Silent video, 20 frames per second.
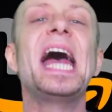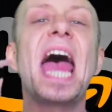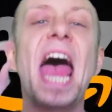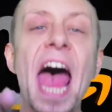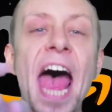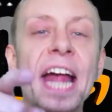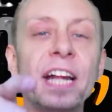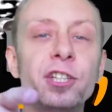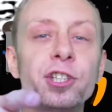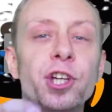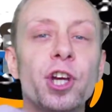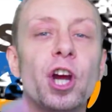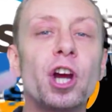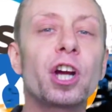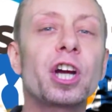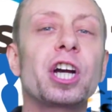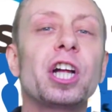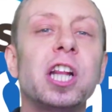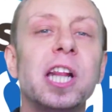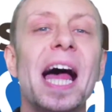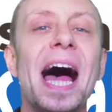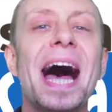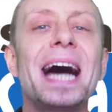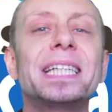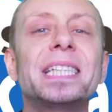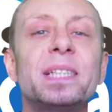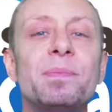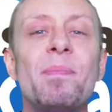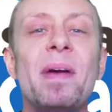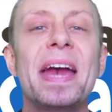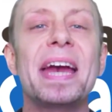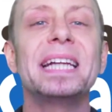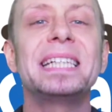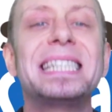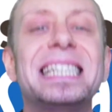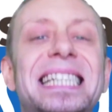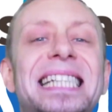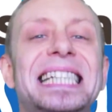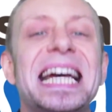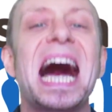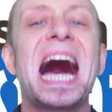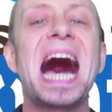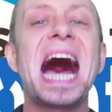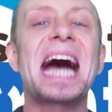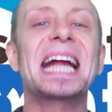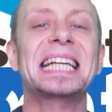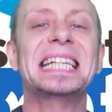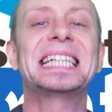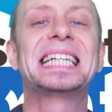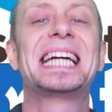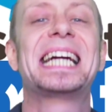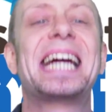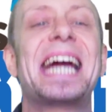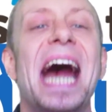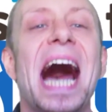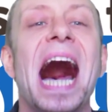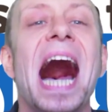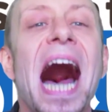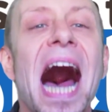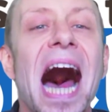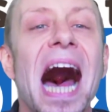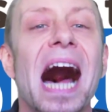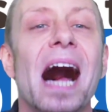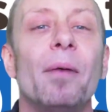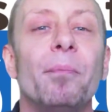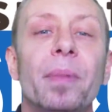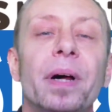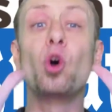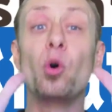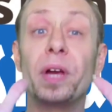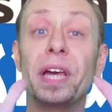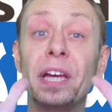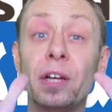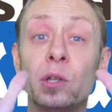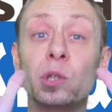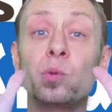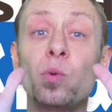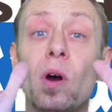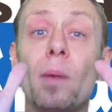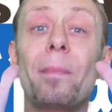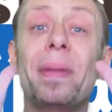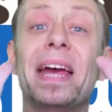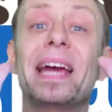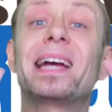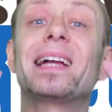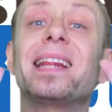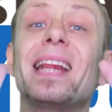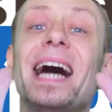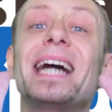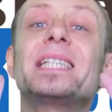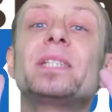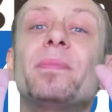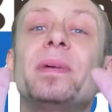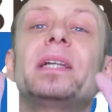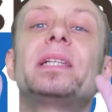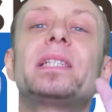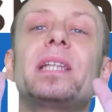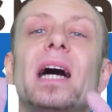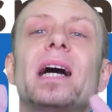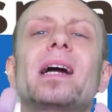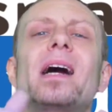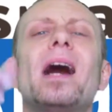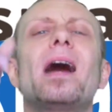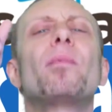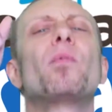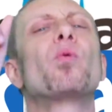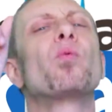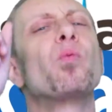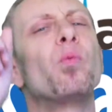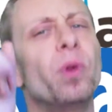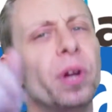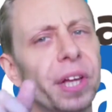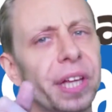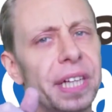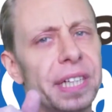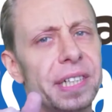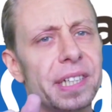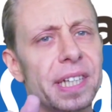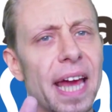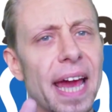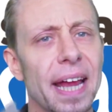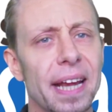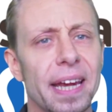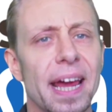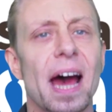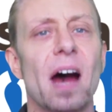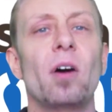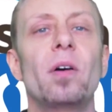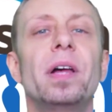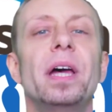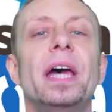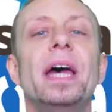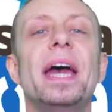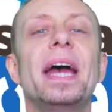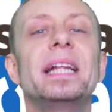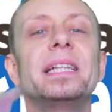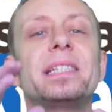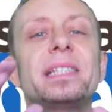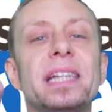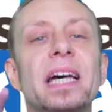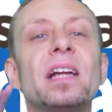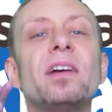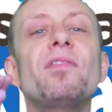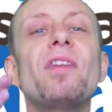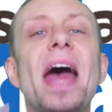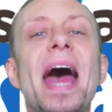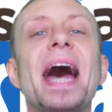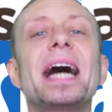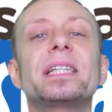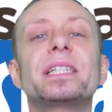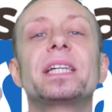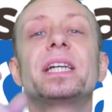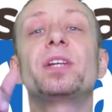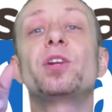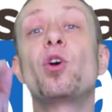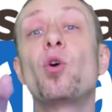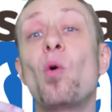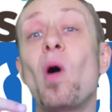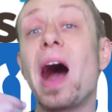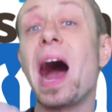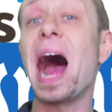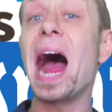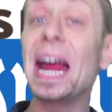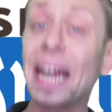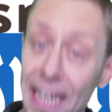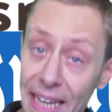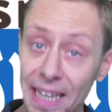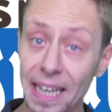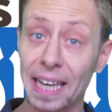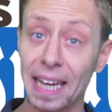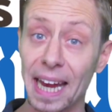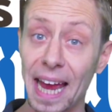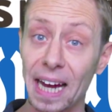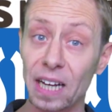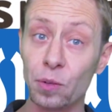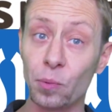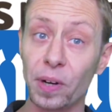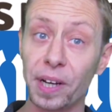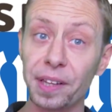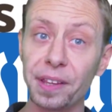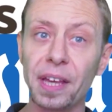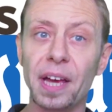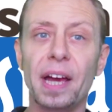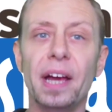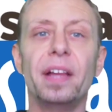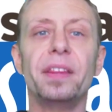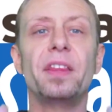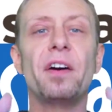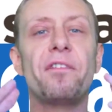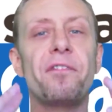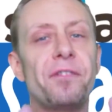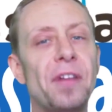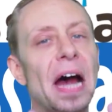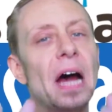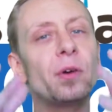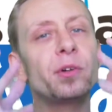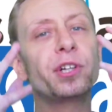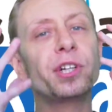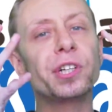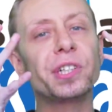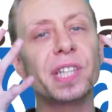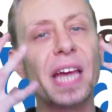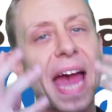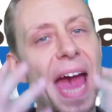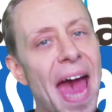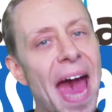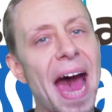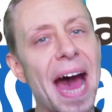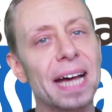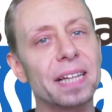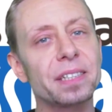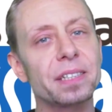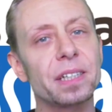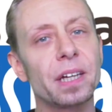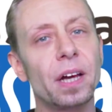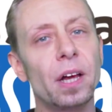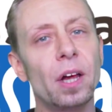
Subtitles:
Enter Classmates.com. So here's what made Classmates.com really stand out. Instead of asking who I can connect with, the founders asked,